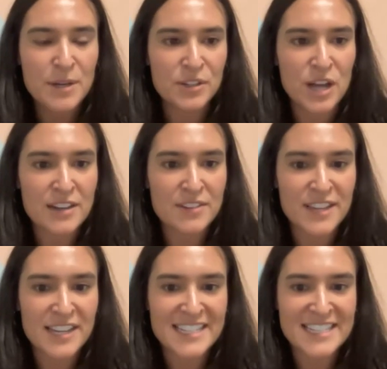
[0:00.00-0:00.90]
but a lot of
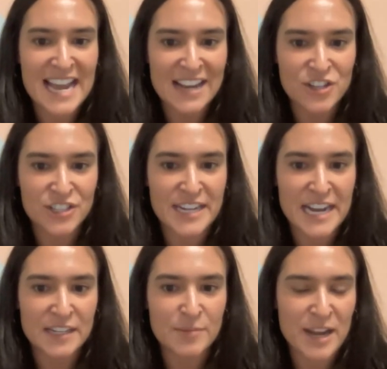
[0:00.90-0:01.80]
it is actually
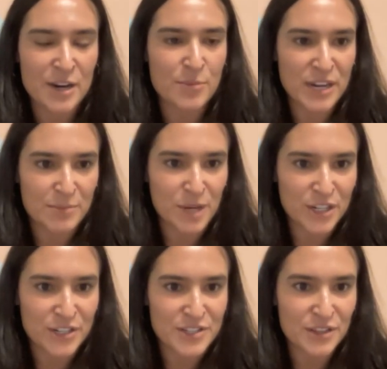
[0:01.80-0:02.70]
guided by our brand
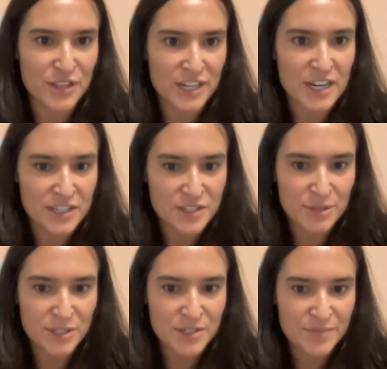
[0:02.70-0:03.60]
partners and their
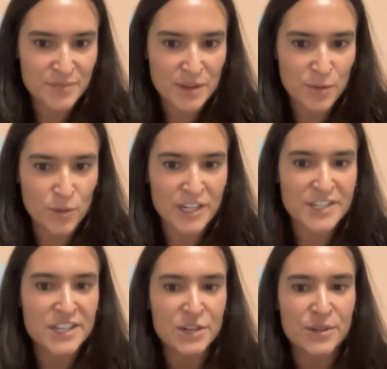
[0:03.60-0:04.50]
customers. We're
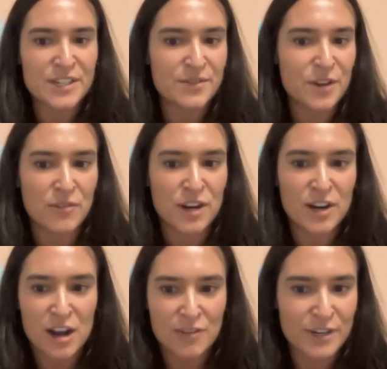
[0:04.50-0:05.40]
continuing to evolve
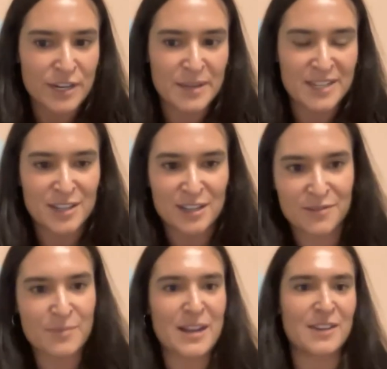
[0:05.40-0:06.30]
our offering based on
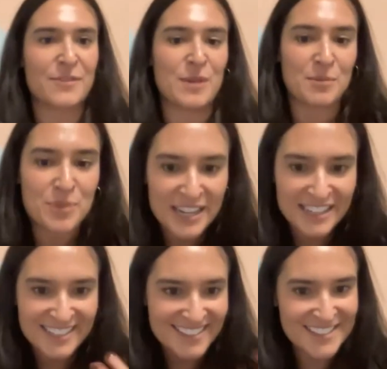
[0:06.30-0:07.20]
feedback from our
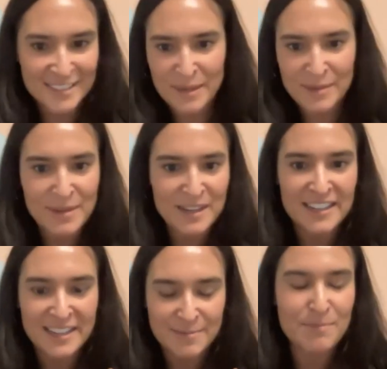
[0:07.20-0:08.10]
brands like
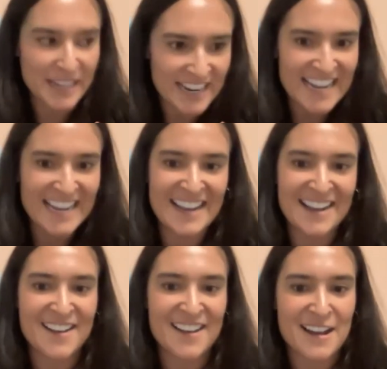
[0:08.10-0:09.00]

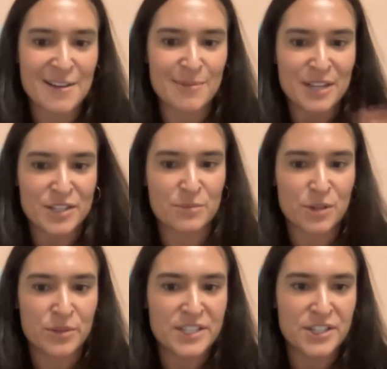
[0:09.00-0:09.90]
PANGAIA,
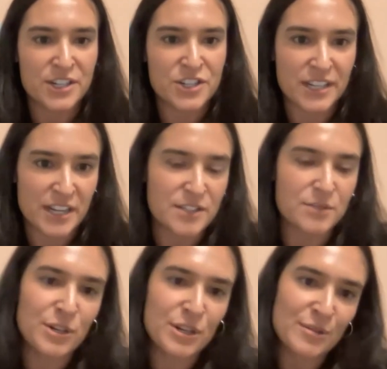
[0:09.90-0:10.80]
customer research, and
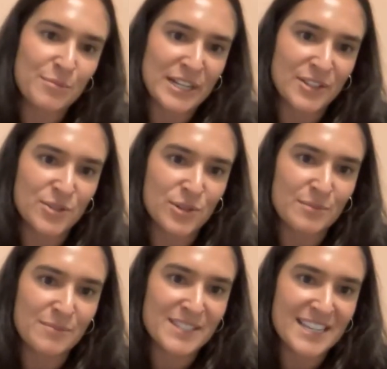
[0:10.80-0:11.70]
customer
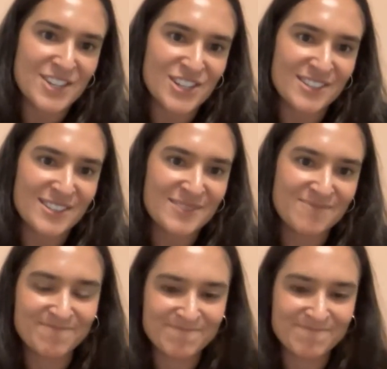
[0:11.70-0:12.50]
brainstorm sessions.